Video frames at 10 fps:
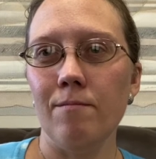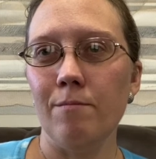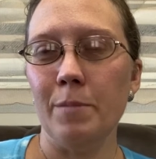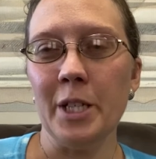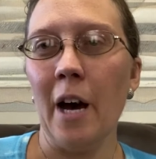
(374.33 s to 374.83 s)

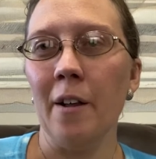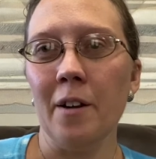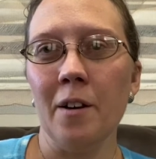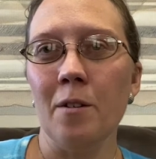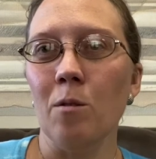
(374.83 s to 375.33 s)

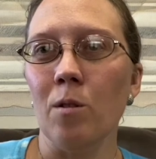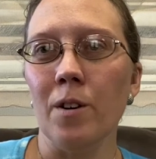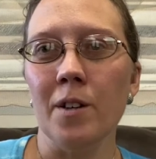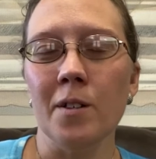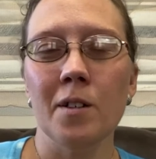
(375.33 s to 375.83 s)
battalion
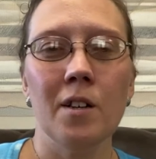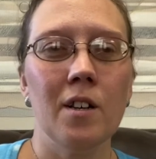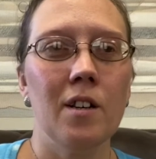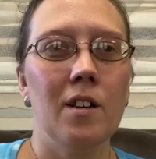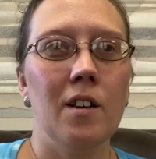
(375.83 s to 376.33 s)
or
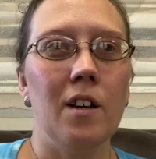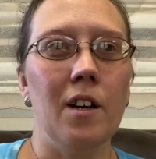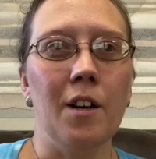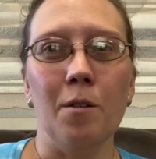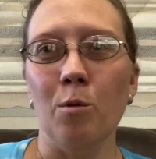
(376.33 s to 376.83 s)

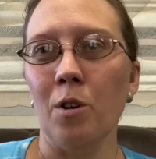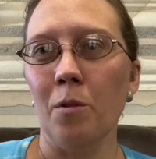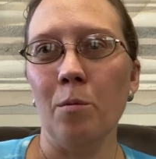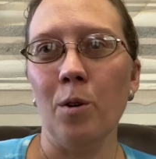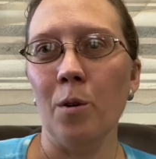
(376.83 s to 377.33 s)
a
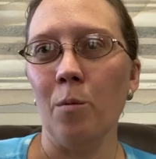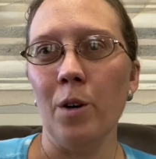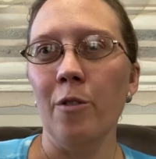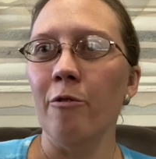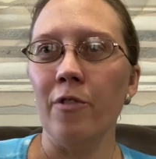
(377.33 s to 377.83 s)
World War
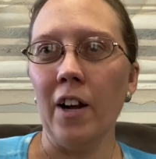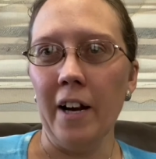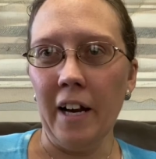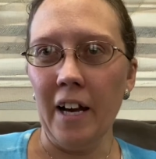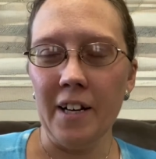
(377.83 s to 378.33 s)
I
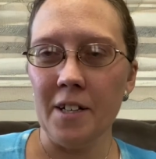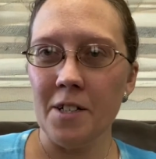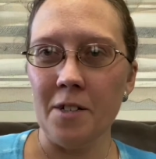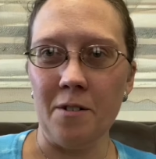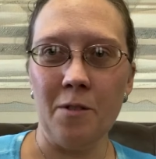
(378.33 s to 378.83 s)
flying
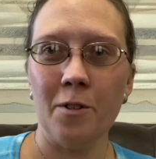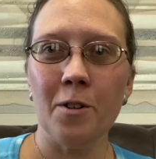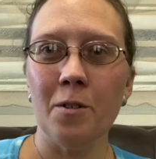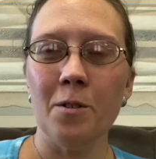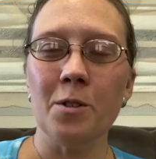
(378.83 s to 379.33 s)
ace. You never
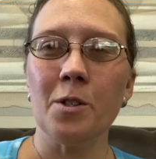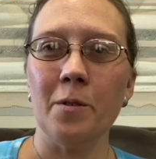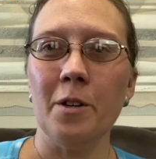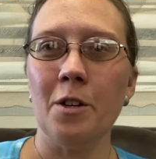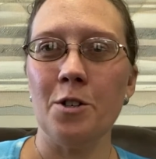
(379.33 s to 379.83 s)
know who's
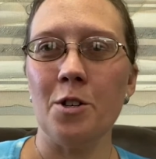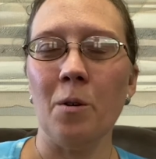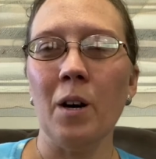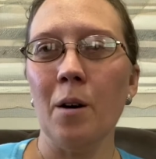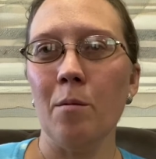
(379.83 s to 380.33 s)
going to show
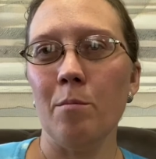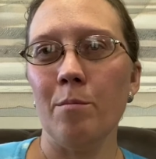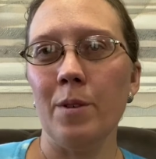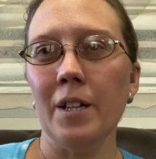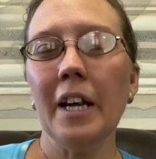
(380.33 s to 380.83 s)
up.
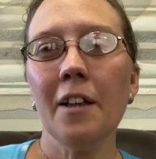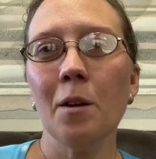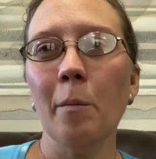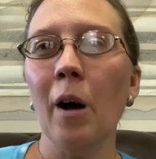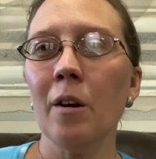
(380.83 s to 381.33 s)
And let
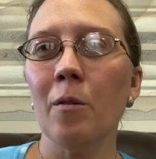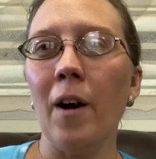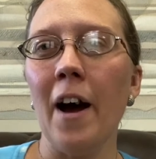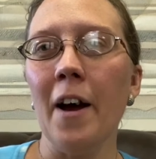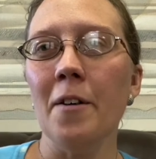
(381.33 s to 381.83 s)
them all
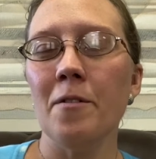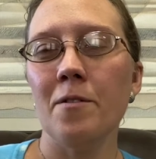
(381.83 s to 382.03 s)
arrive.